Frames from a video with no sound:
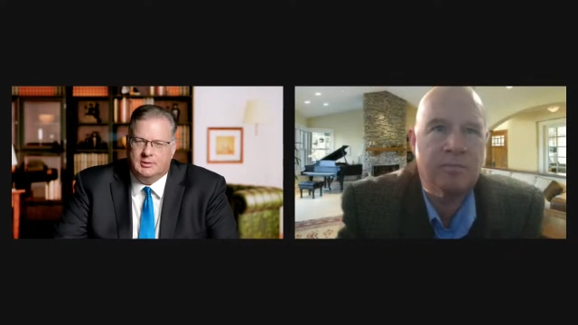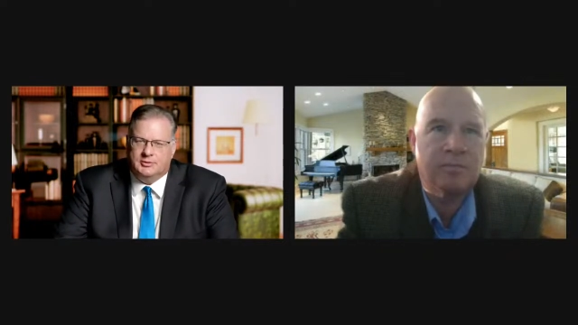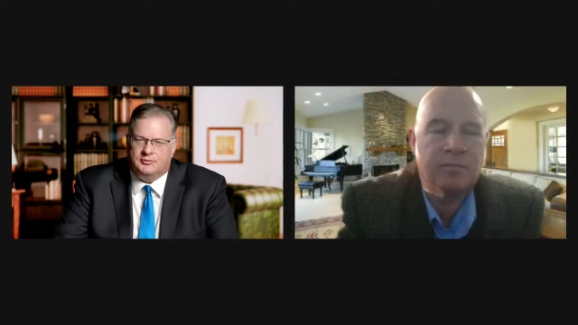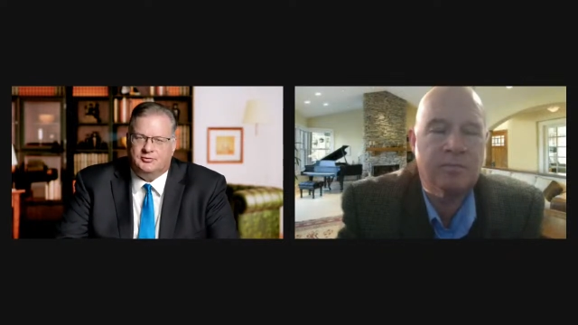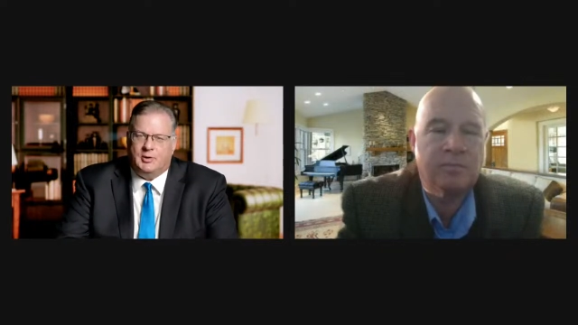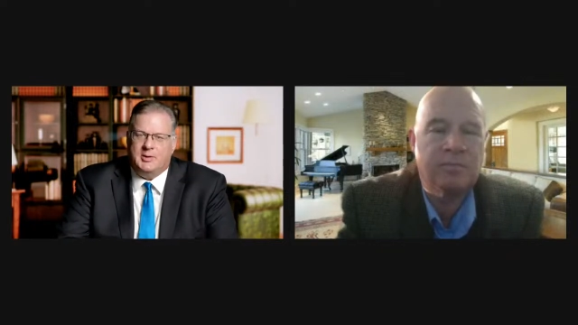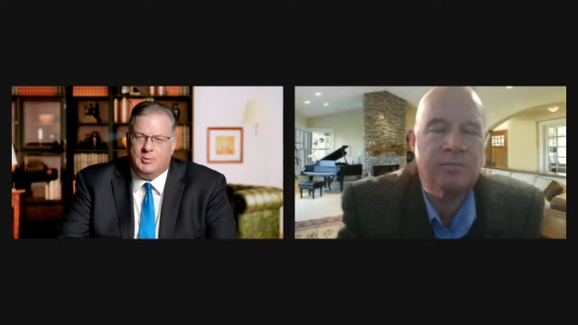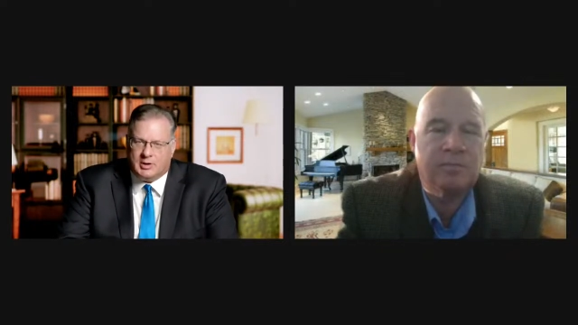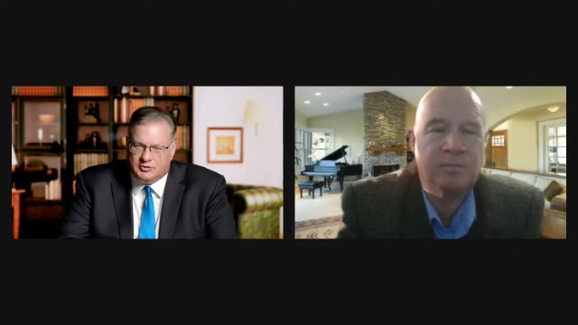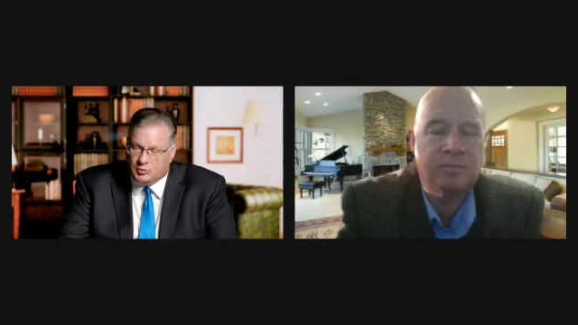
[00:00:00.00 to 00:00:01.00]
Speaker 1: their
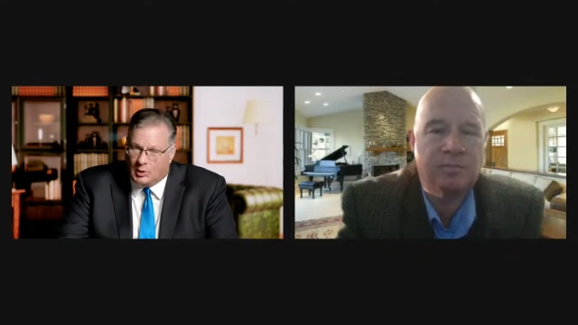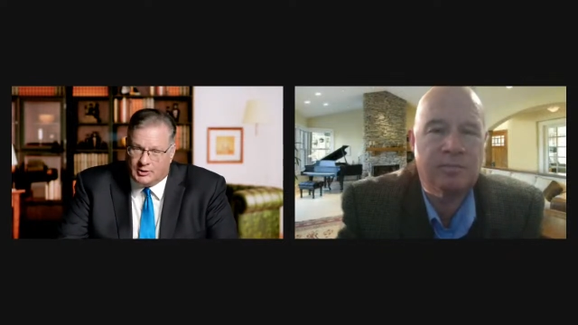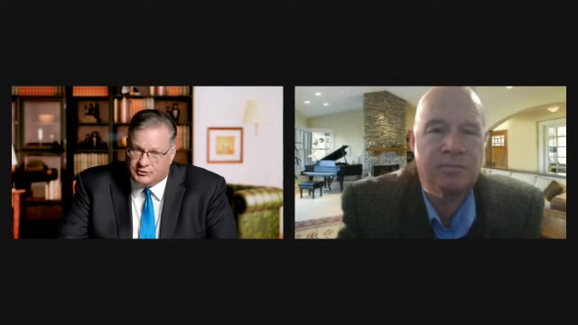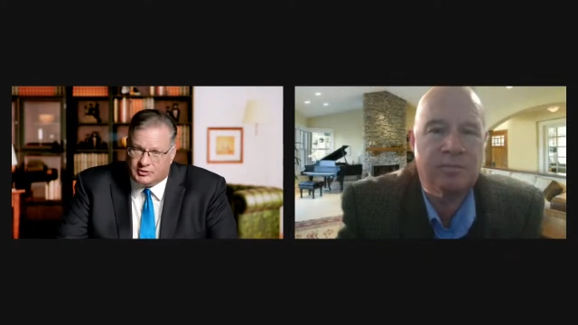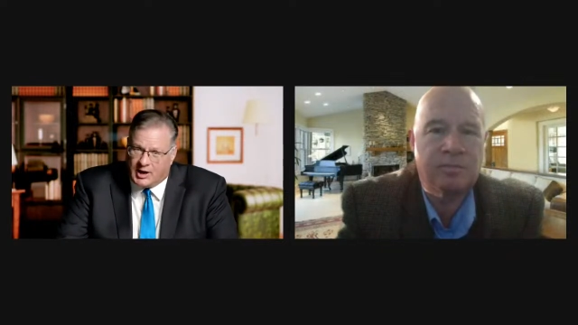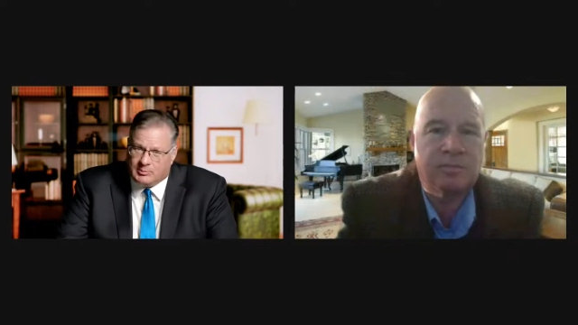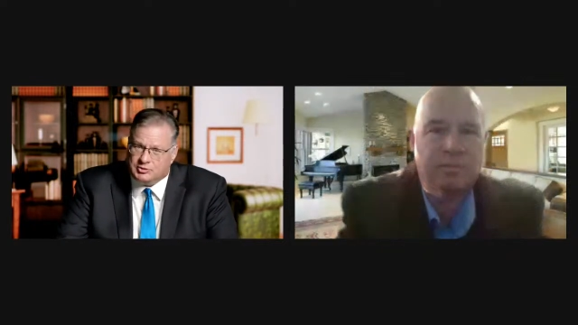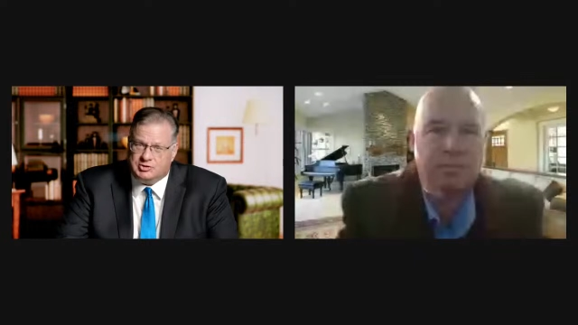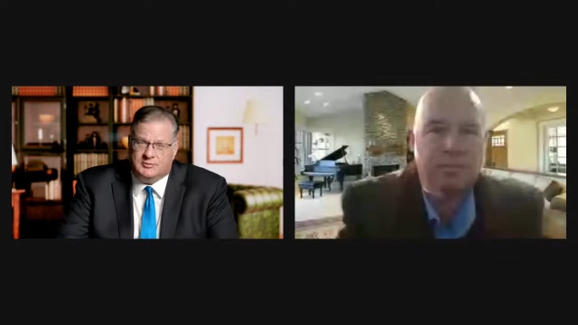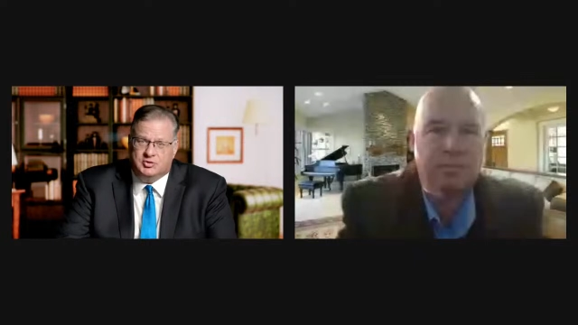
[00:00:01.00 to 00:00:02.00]
framework is well
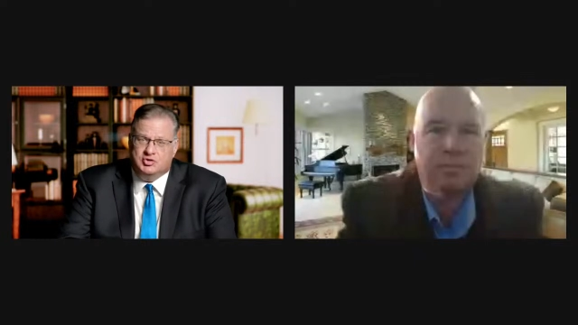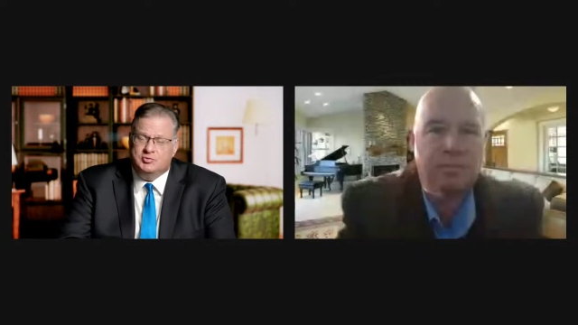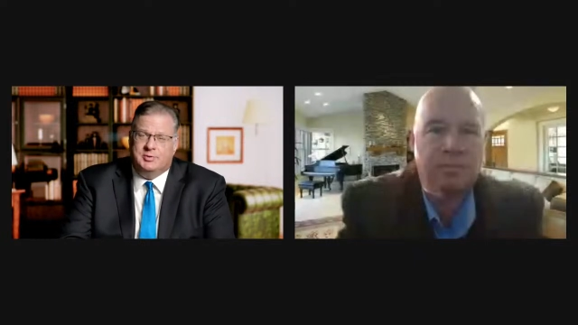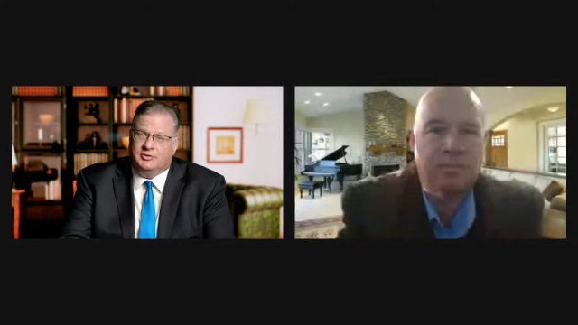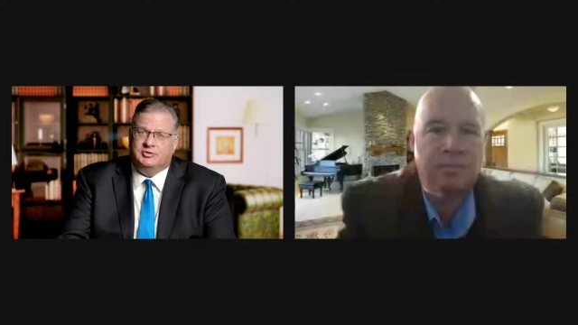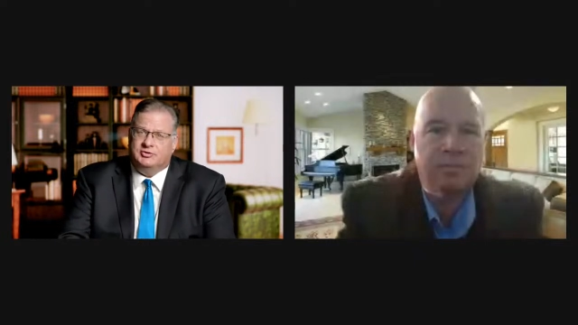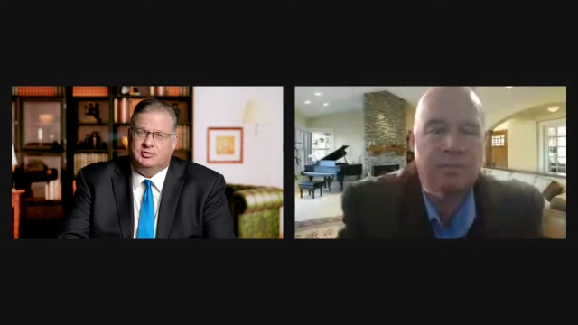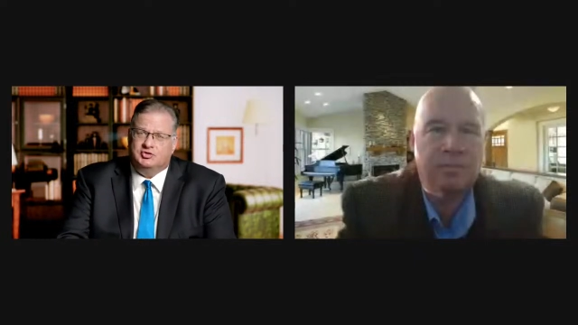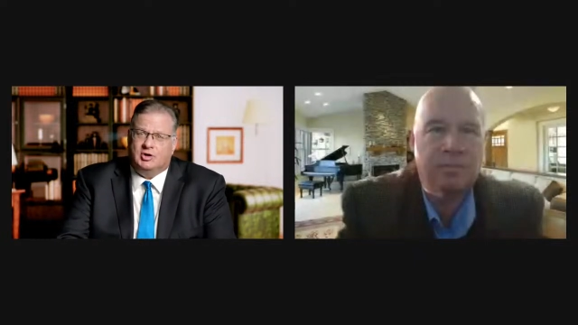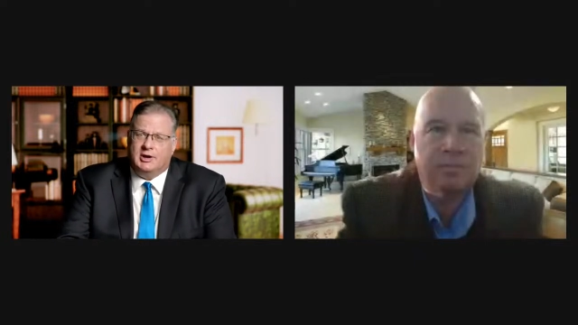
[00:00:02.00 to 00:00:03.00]
established if you do business
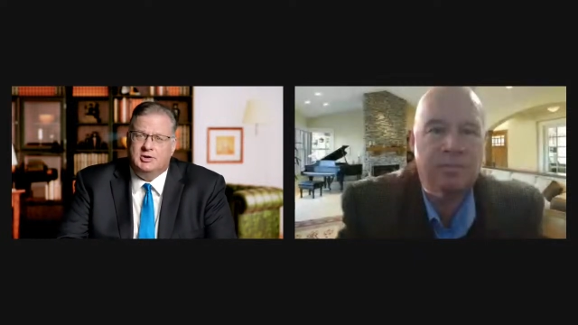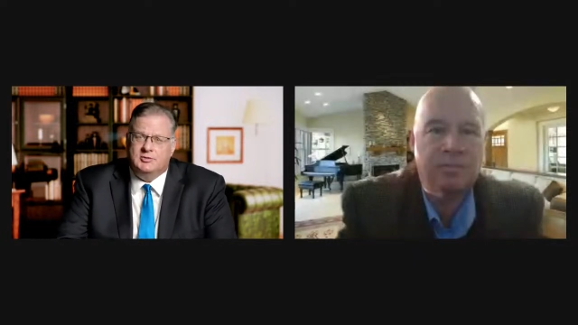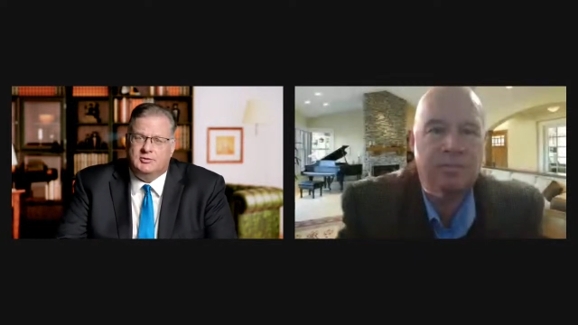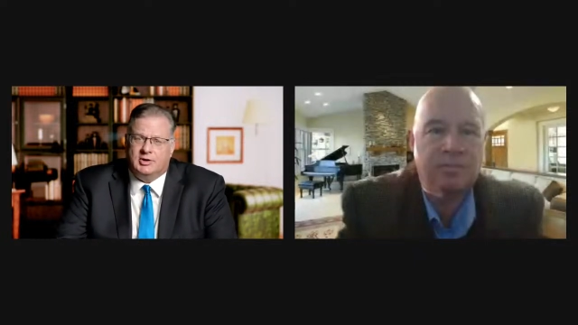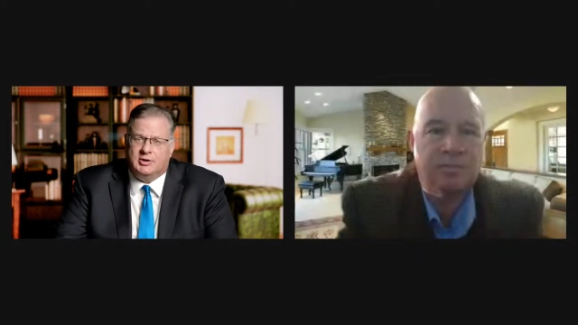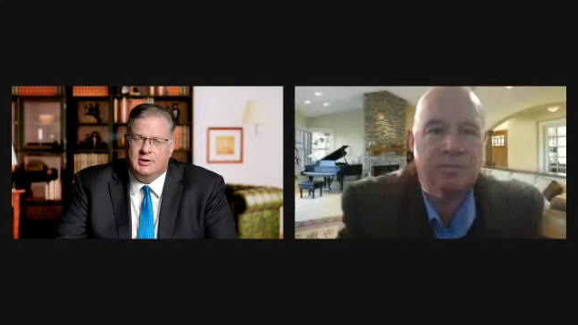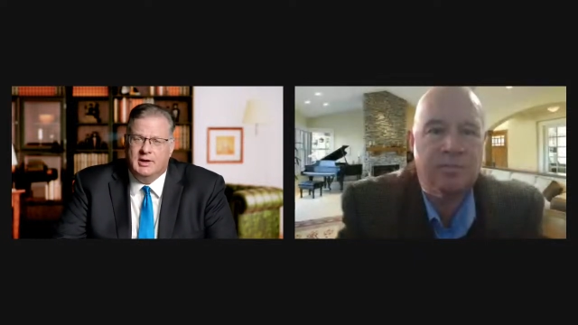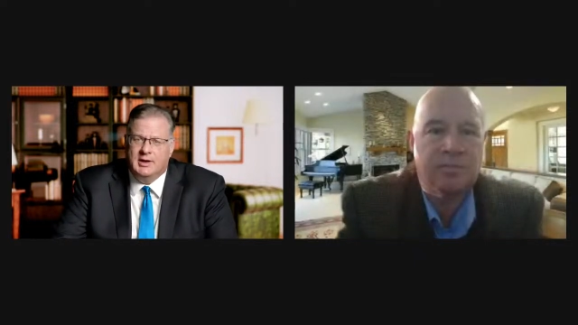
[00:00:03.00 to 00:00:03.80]
in china you've got to